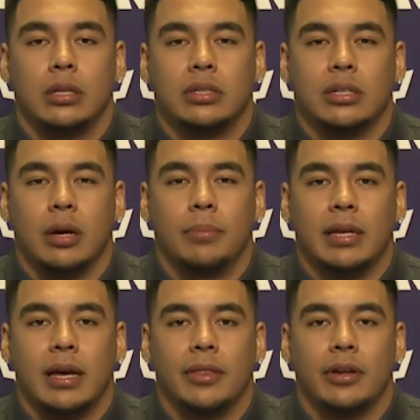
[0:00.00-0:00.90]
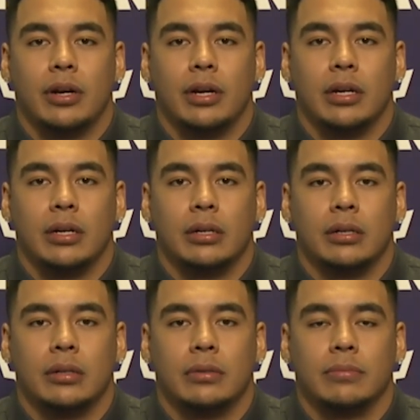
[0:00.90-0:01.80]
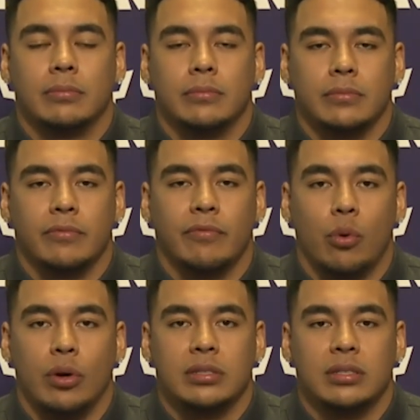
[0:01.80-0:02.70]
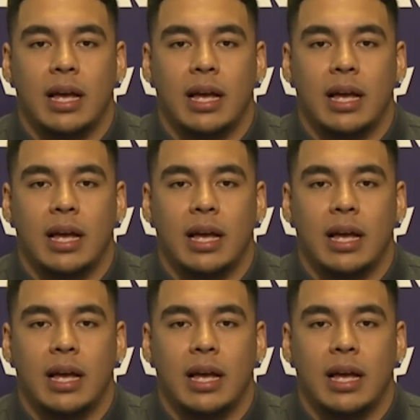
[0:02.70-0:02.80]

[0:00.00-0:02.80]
to come together and voice